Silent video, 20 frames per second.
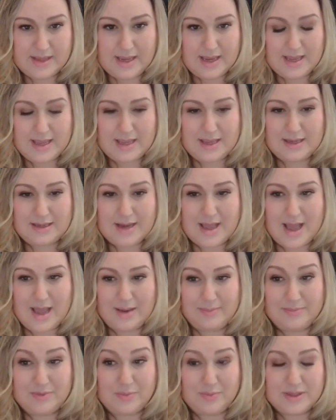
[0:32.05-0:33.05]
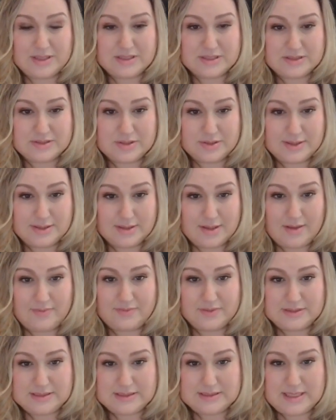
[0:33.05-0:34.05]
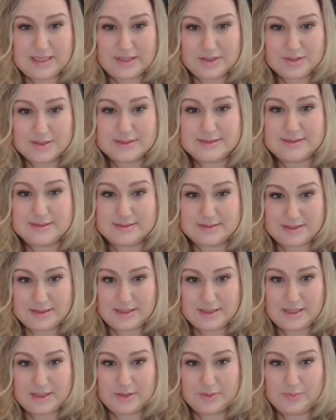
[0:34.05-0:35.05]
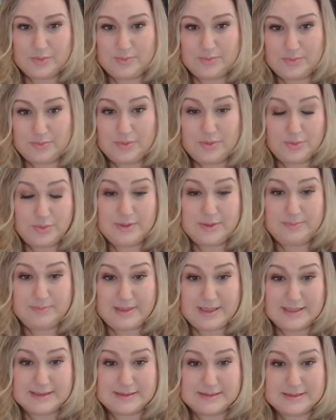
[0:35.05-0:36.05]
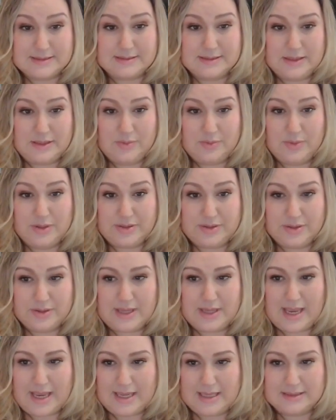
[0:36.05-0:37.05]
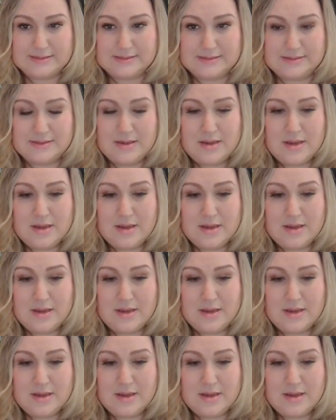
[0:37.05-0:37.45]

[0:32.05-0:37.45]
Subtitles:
and I'm the registered unlawful detainer assistant here who would be assisting you with your case